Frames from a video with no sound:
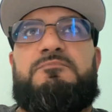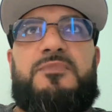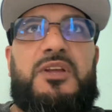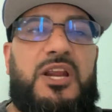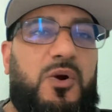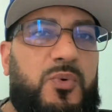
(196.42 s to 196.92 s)

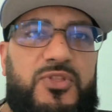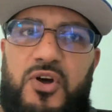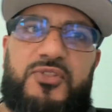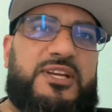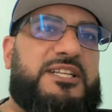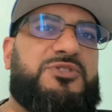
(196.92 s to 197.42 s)
you know, with all
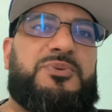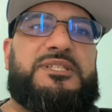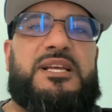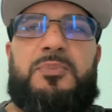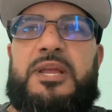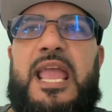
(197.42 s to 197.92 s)
the injuries
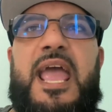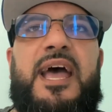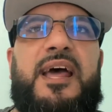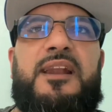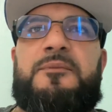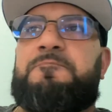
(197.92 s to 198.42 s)
that we
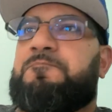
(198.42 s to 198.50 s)
had,